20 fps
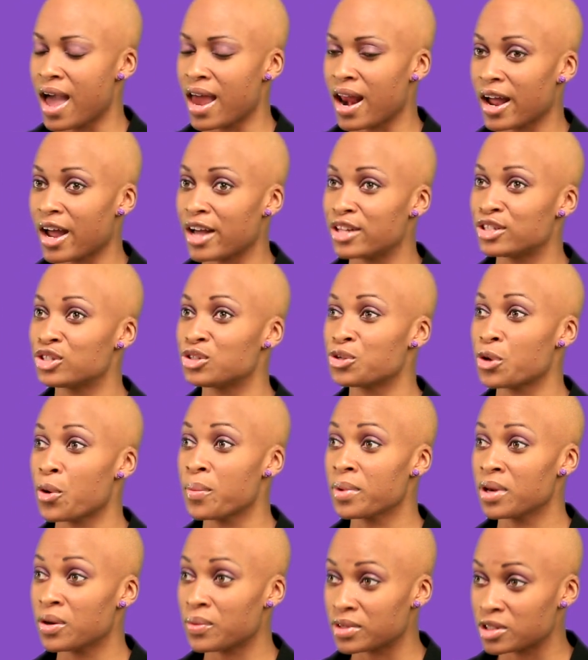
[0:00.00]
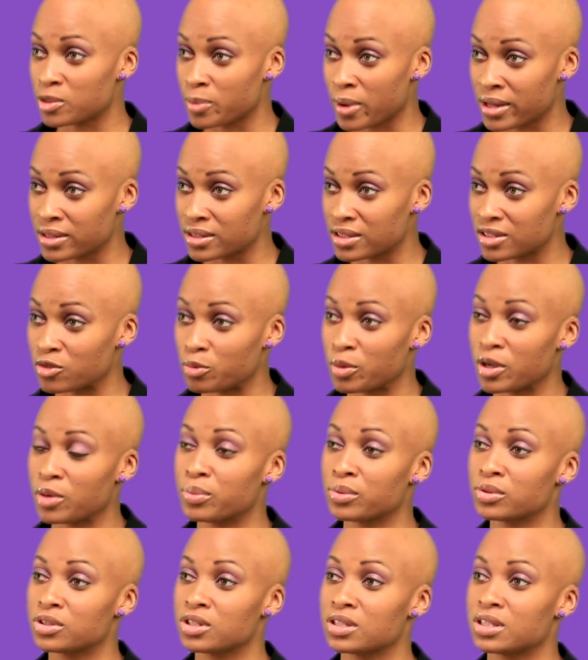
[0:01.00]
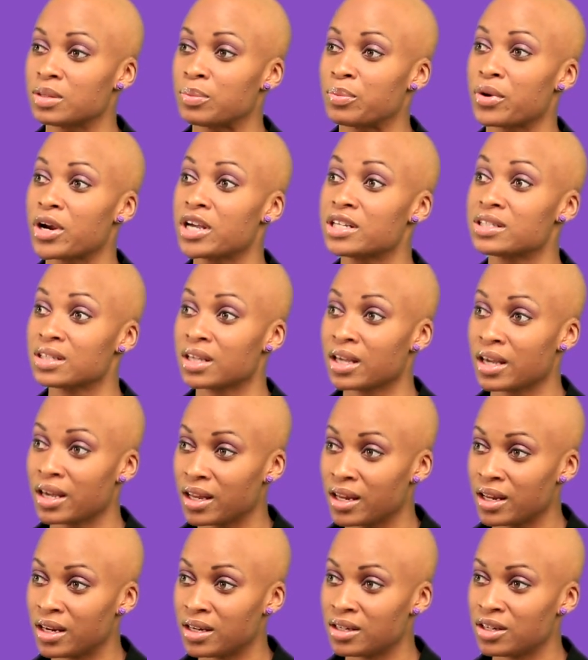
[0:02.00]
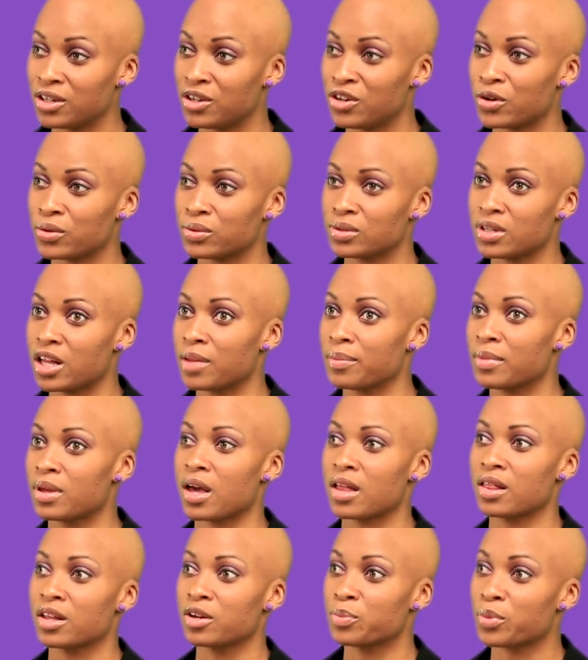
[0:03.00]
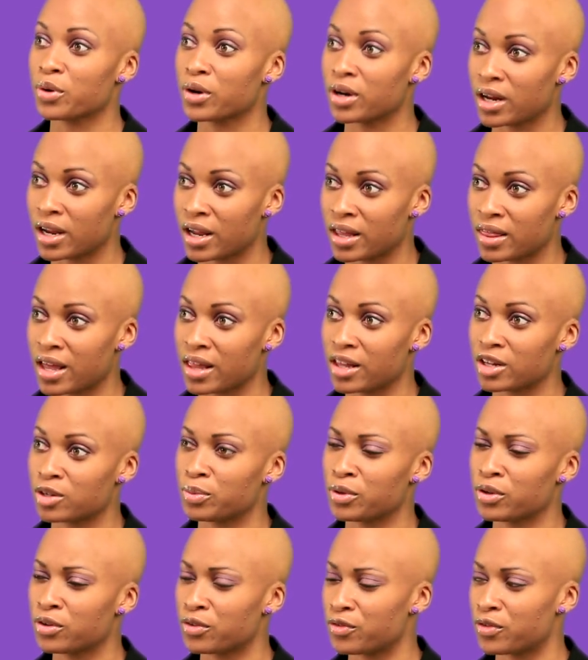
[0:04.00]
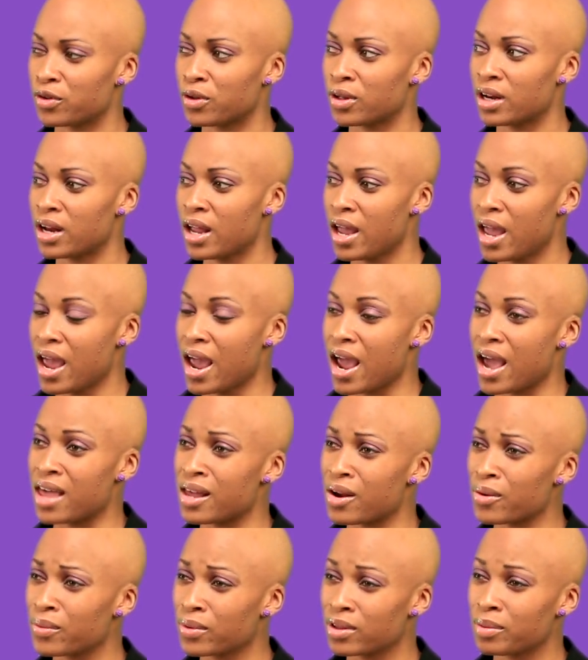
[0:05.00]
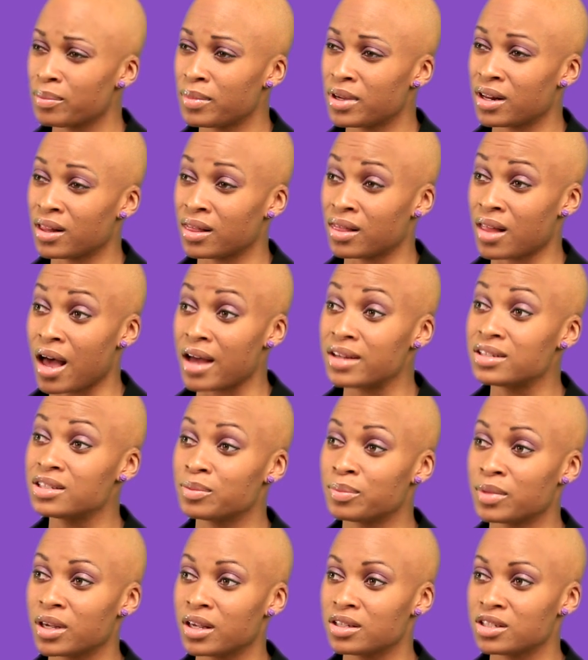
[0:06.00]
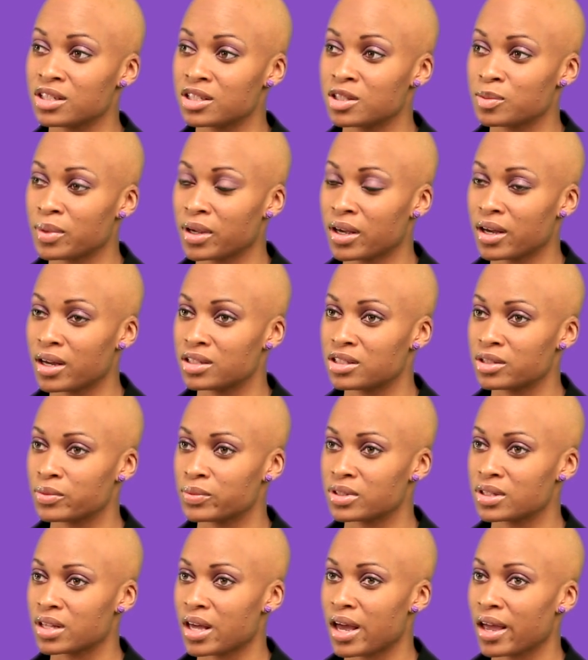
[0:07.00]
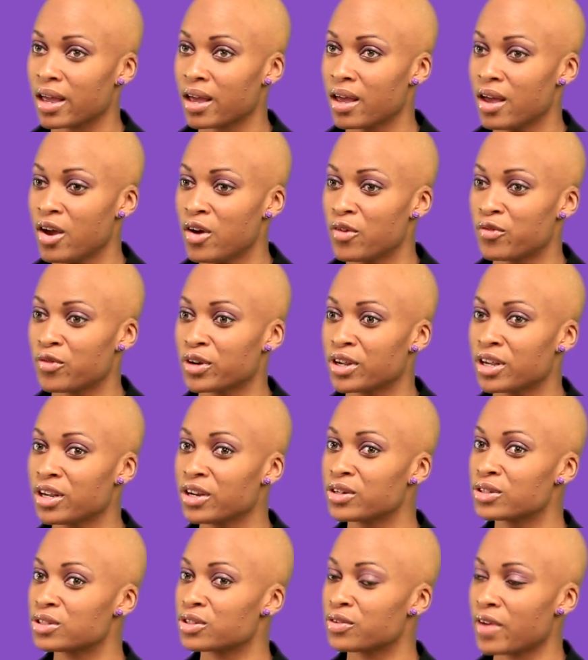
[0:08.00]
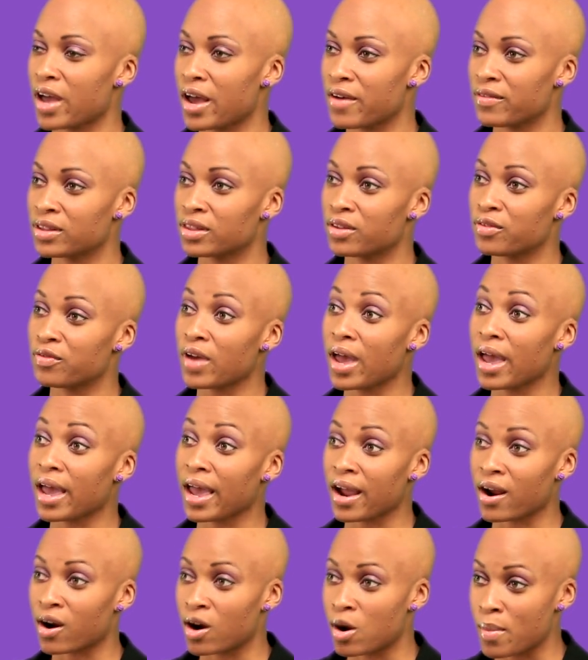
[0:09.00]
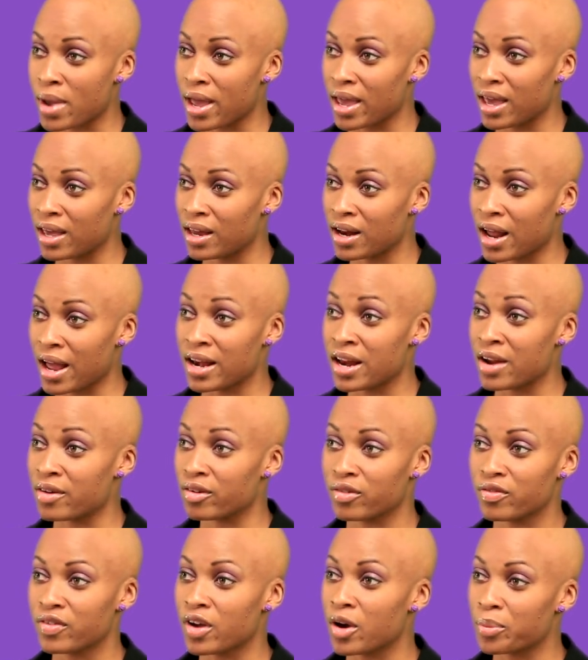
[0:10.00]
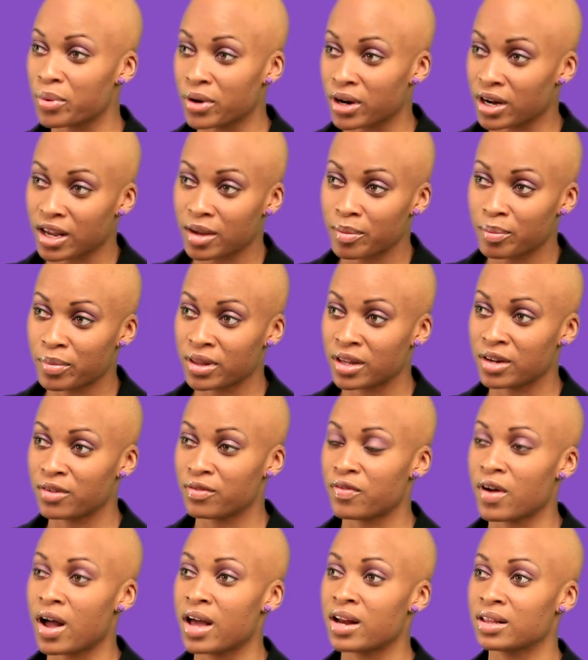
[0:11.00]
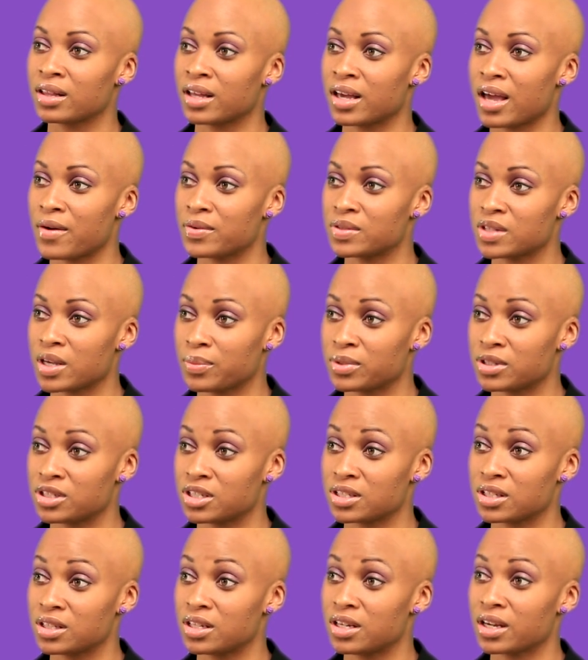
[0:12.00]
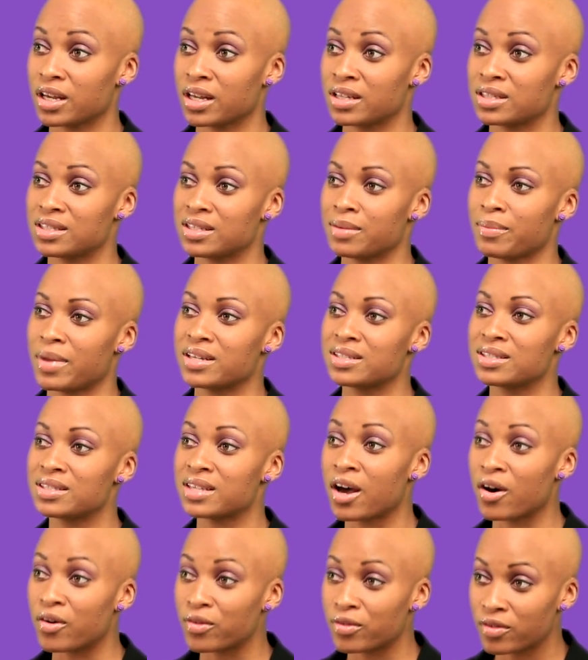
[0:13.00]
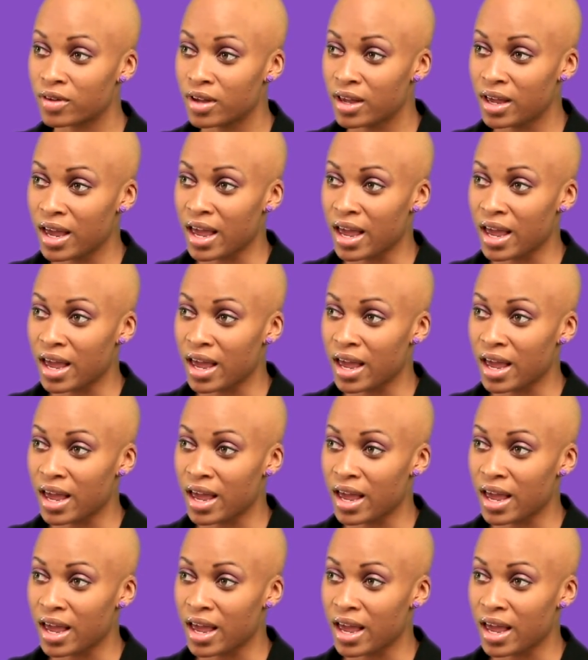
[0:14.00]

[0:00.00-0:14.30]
And I got so many responses of people just embracing it and, you know, telling me I look pretty and that I look beautiful. And, and that really meant a lot to me just because it was like, for years of having the fake hair on my head, I never felt pretty. But then finally, I was able to just look and see myself.